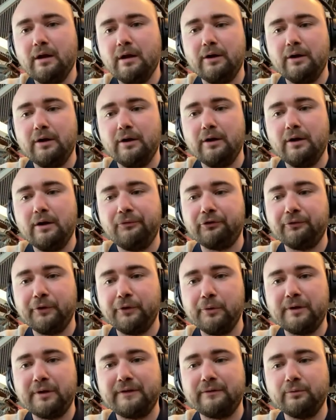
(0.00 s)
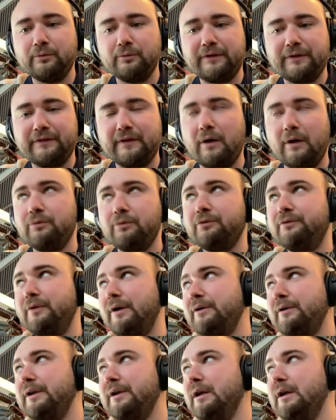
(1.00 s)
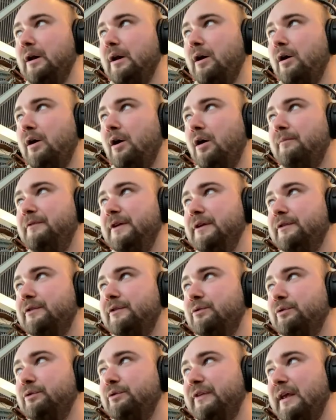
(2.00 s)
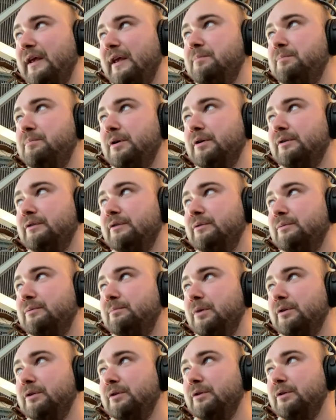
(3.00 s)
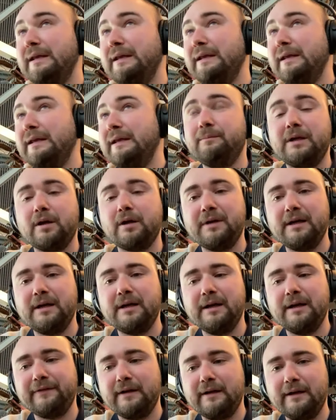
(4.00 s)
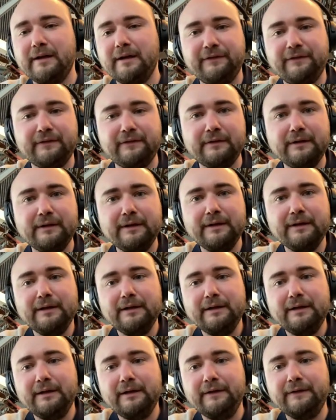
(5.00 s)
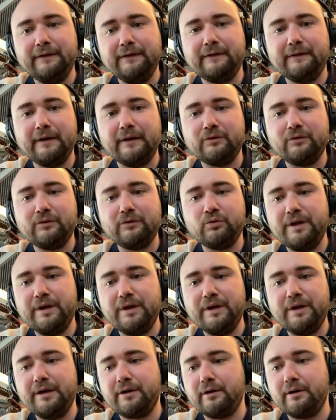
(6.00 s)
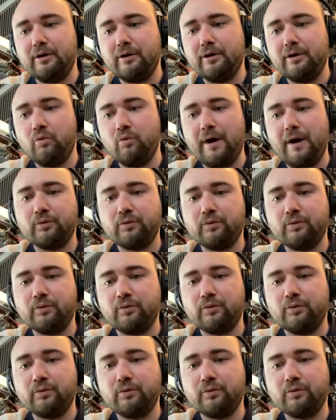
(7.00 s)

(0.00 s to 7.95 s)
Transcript: Uh, first of all, what, what sounds very obvious to say, but, but is becoming less and less, is that we're a white